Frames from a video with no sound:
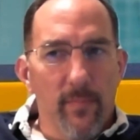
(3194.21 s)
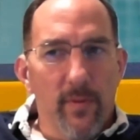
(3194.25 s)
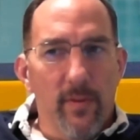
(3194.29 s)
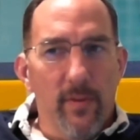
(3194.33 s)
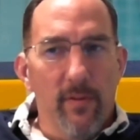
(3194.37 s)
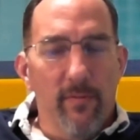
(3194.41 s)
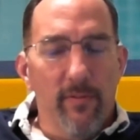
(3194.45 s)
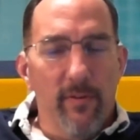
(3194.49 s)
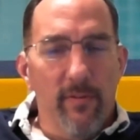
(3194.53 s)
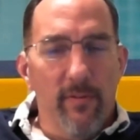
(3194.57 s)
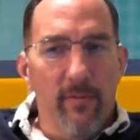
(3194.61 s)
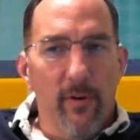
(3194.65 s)

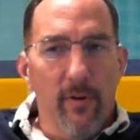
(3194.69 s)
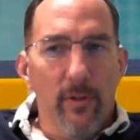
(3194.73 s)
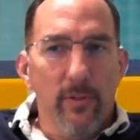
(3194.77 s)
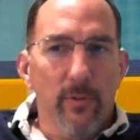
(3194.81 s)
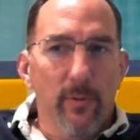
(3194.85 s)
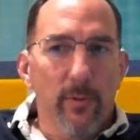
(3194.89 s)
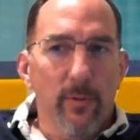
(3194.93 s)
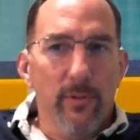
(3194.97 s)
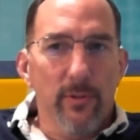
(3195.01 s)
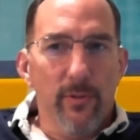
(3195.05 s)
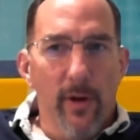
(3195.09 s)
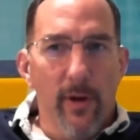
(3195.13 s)
different
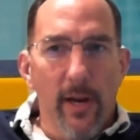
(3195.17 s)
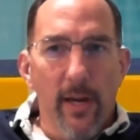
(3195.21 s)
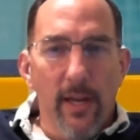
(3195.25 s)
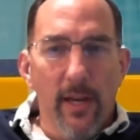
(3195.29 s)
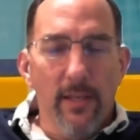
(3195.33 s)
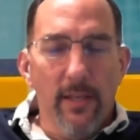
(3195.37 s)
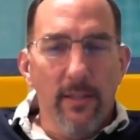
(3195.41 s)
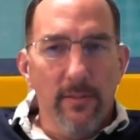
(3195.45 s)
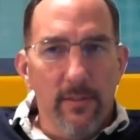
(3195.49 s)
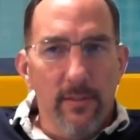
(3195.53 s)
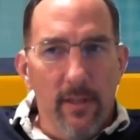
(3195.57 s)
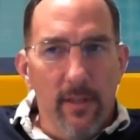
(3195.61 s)
virtual
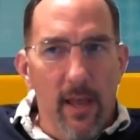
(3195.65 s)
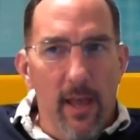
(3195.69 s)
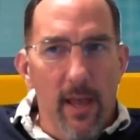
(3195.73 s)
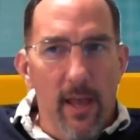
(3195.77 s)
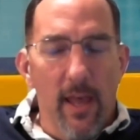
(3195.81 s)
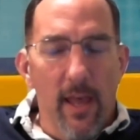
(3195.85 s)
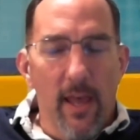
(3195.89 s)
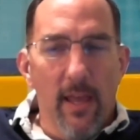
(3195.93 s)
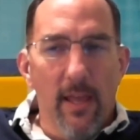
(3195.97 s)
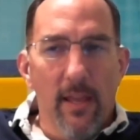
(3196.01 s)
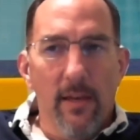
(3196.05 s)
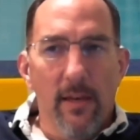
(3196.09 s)
trainings,
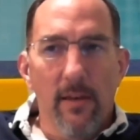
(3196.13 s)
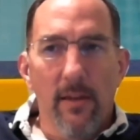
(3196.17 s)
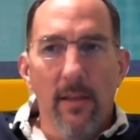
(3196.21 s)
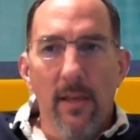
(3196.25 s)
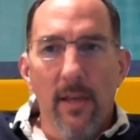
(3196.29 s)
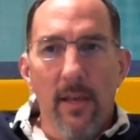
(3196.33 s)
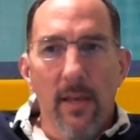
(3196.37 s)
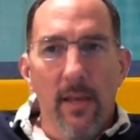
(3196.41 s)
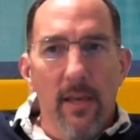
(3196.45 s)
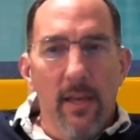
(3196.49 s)
and